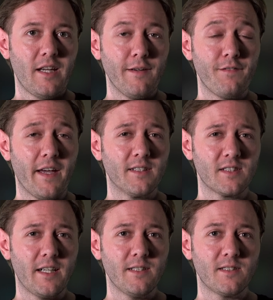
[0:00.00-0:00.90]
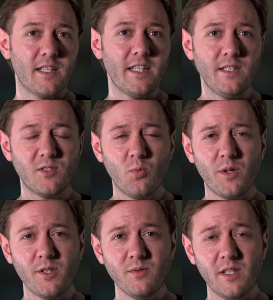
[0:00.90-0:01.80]
and fantasizes that he's the
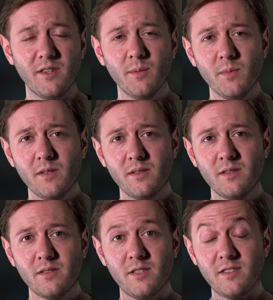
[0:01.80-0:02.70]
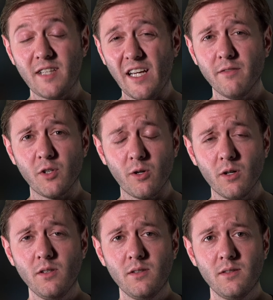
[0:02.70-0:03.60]
one who did them to save a
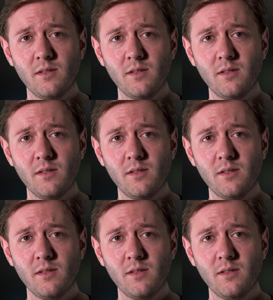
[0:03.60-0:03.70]
girl?